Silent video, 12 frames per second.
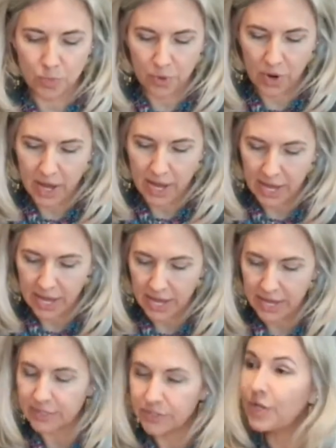
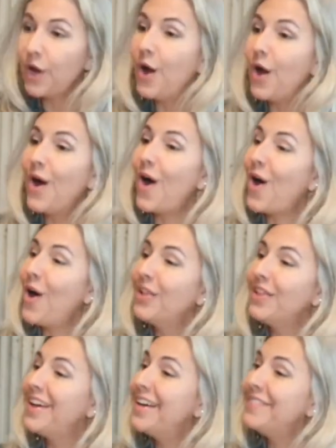praise, all
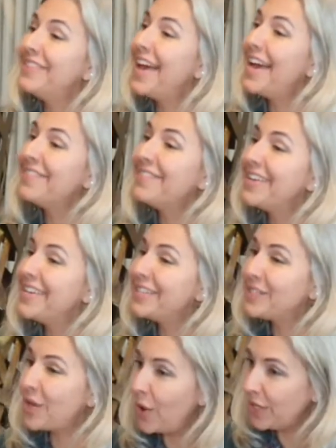of life
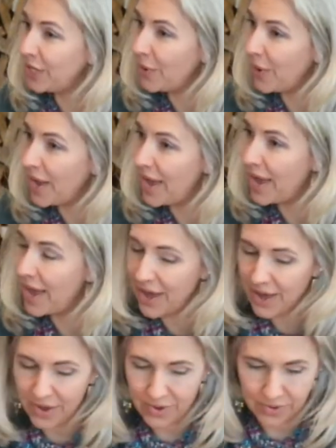is holy
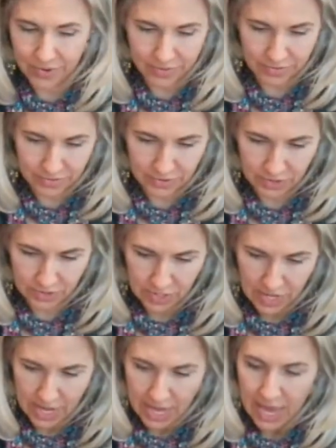ground.
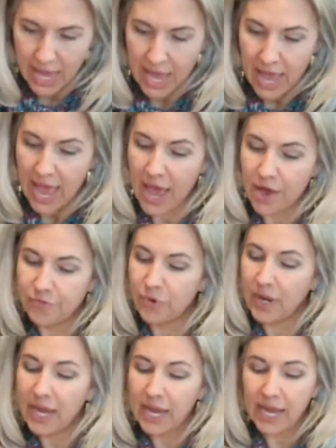
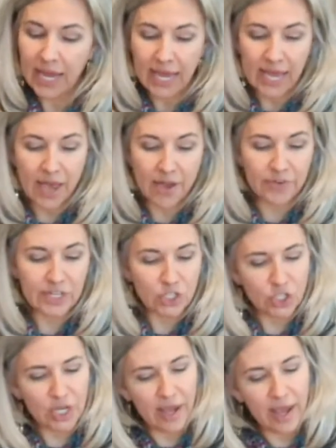Every he, every
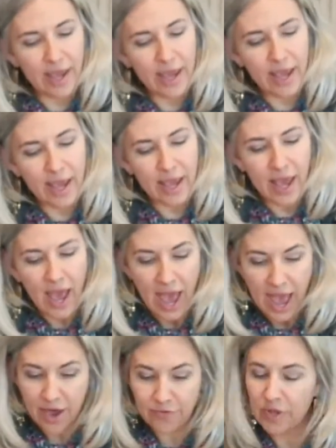she,
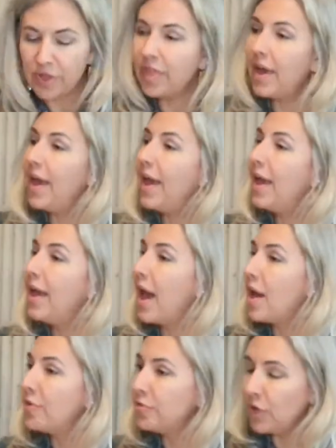every they,
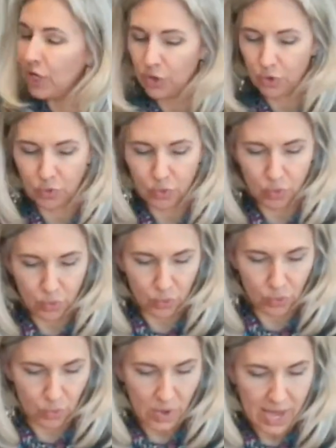every
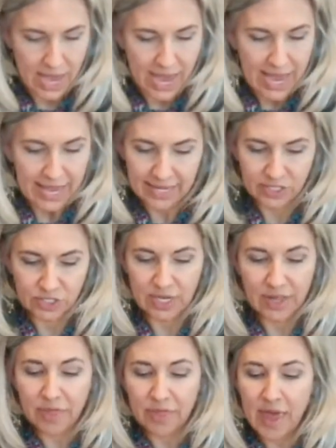who, it's
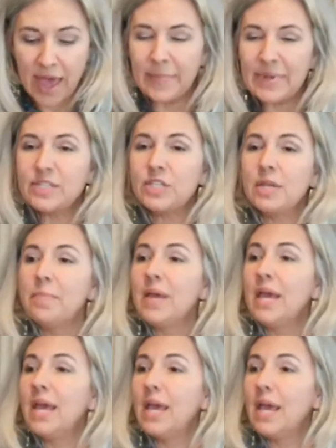in them, it's in
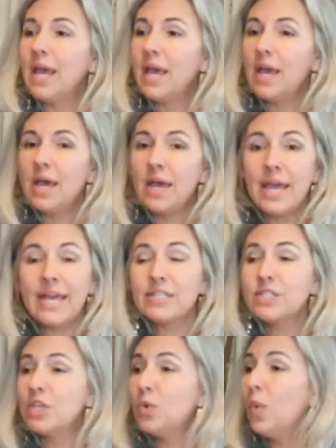me,
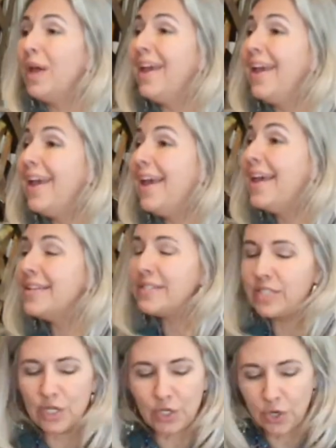it's in we,
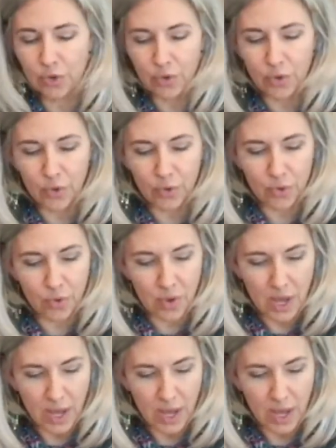it's in you.